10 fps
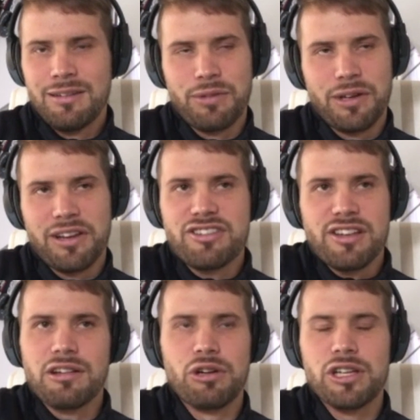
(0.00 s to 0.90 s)
But it's
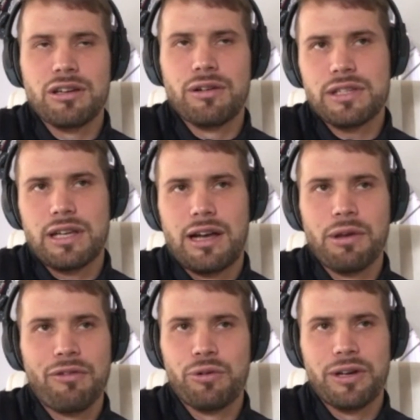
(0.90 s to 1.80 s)
just a question of time
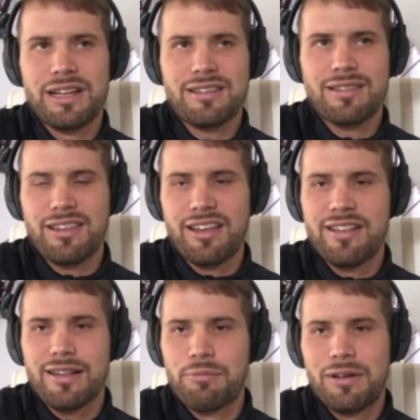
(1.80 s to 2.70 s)
before that
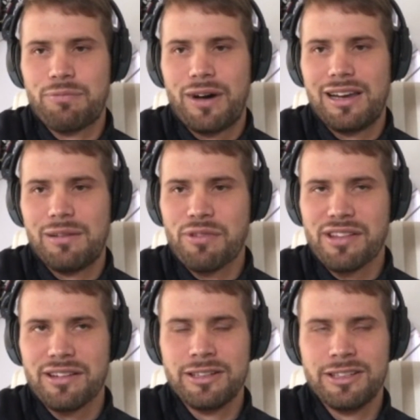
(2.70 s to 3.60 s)
ends up in a pile up.
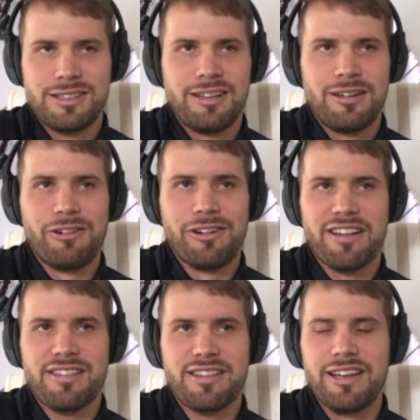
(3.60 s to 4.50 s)
So when
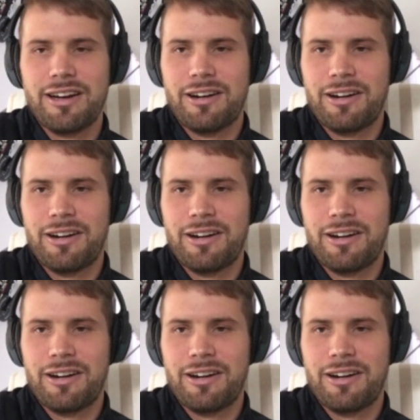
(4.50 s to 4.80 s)
I see that,